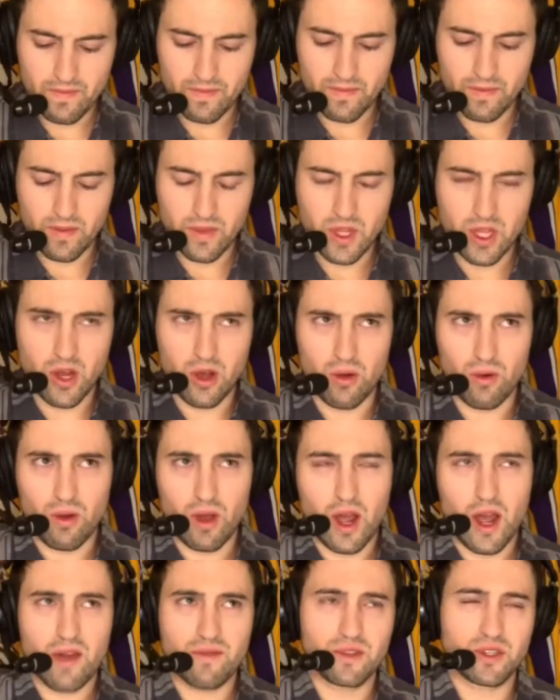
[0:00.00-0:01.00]
you know,
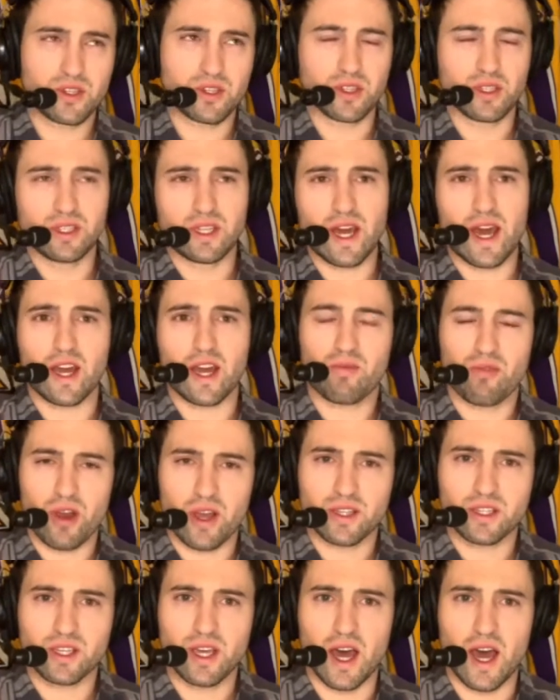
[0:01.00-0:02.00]
obviously Dak
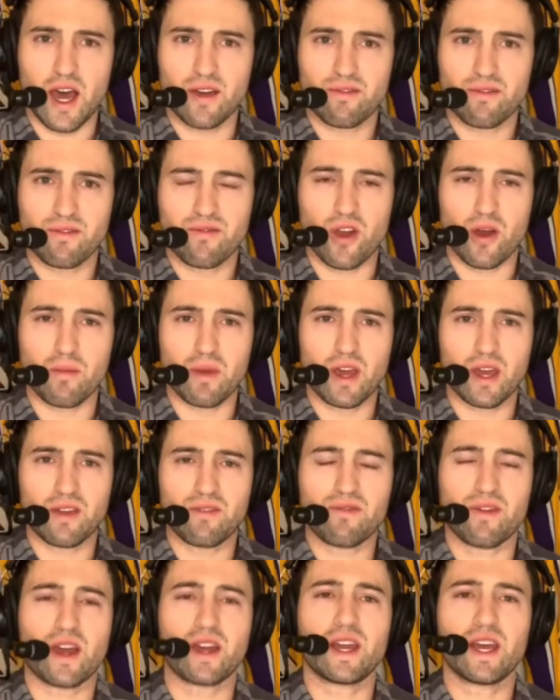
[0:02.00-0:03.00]
Prescott, from a
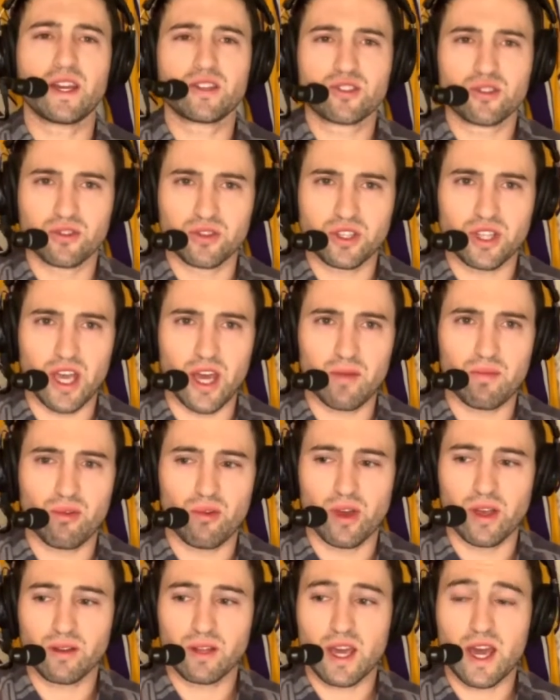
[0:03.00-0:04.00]
financial
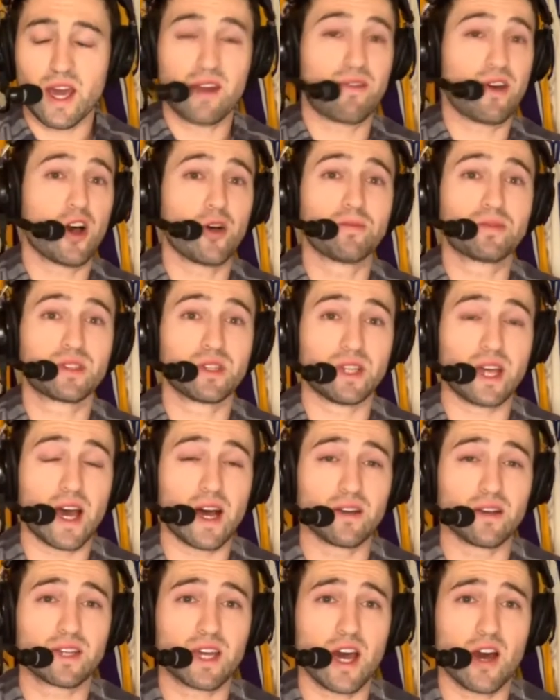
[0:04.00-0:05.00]
standpoint, kind of helps the
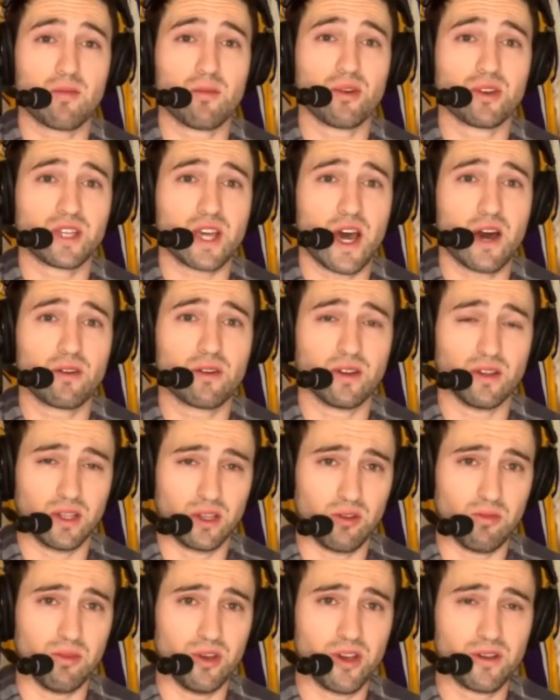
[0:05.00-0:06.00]
Dallas Cowboys out a little
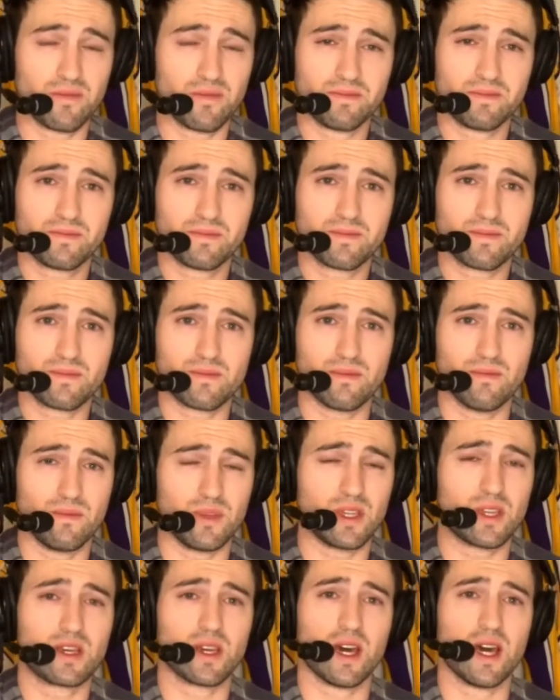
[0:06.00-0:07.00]
bit,
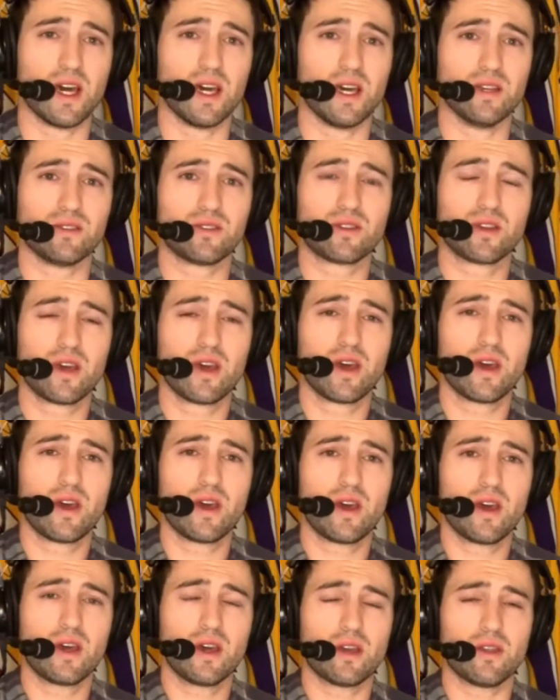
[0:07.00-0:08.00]
because
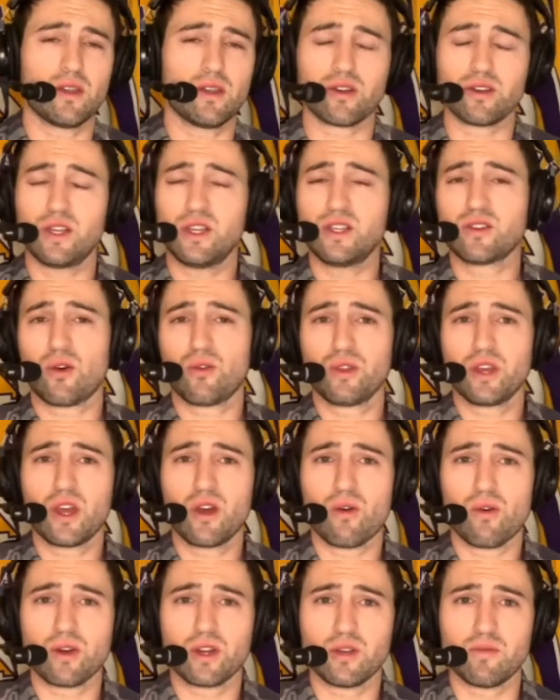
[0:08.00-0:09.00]
he's only
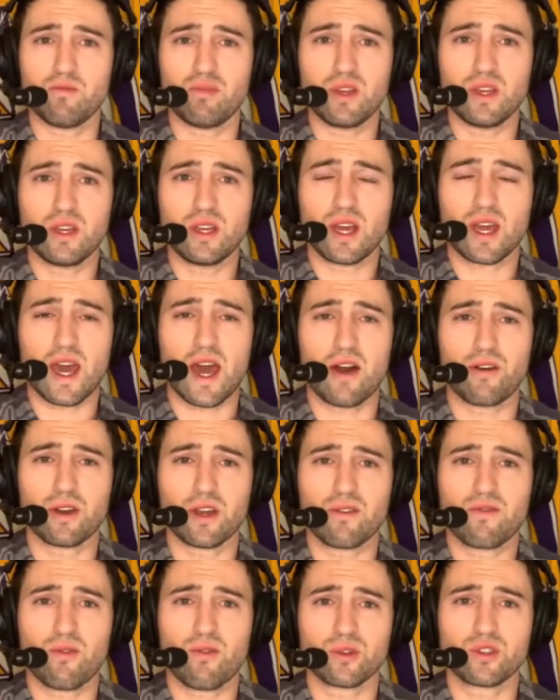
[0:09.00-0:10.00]
going to be
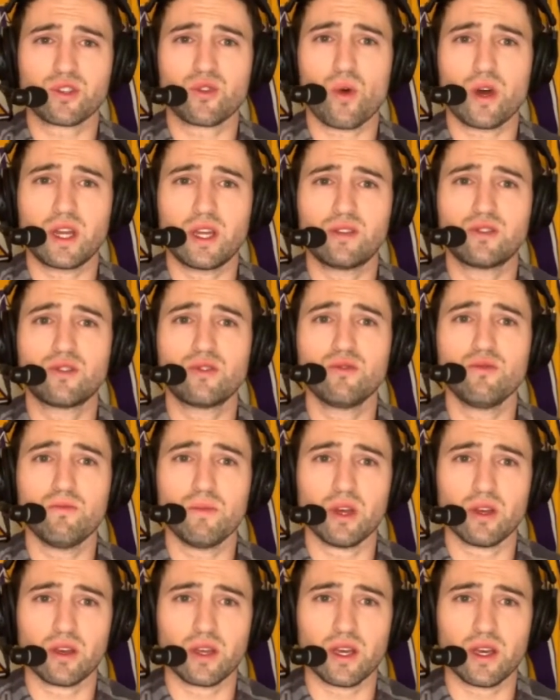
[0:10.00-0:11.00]
accounting for $22
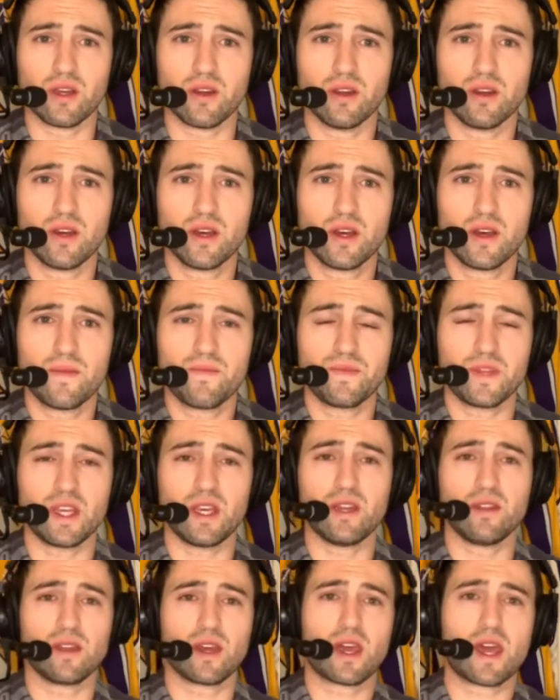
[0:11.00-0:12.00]
million
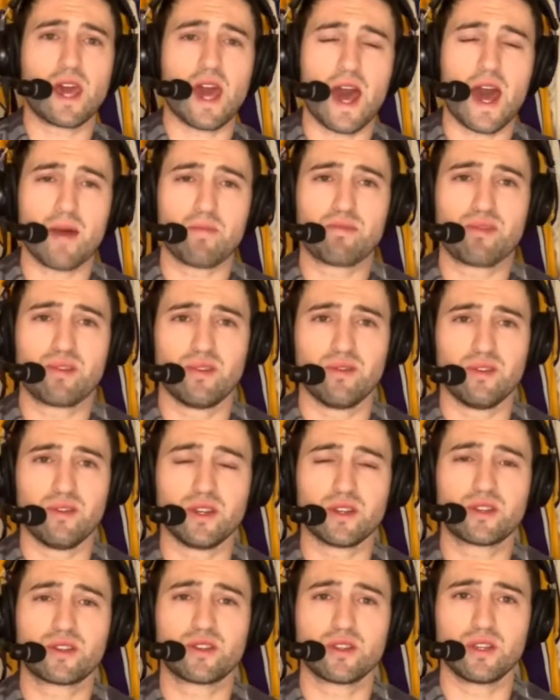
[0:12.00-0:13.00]
in the cap
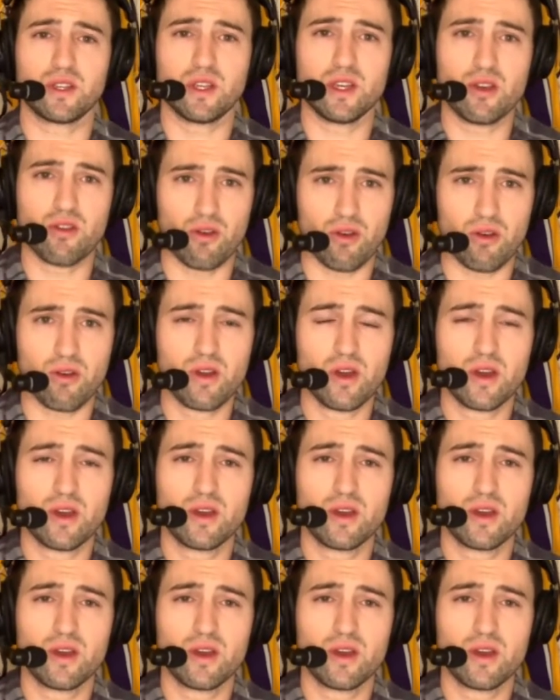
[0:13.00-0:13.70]
this year.